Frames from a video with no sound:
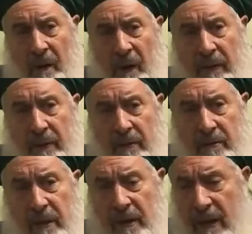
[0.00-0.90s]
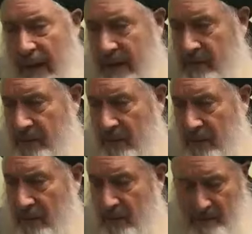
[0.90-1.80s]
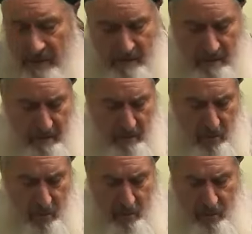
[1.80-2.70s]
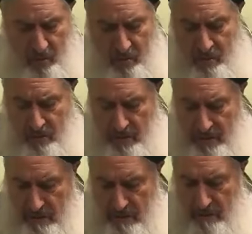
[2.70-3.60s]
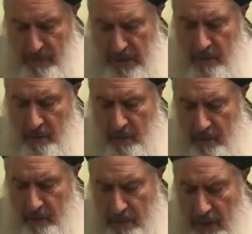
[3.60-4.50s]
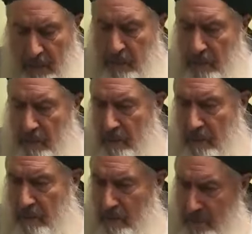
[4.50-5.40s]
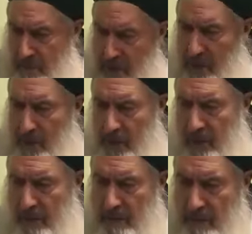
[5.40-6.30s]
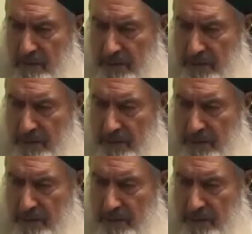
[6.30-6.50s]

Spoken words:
And there's a Hajj to Baitul Rabb, to our hearts.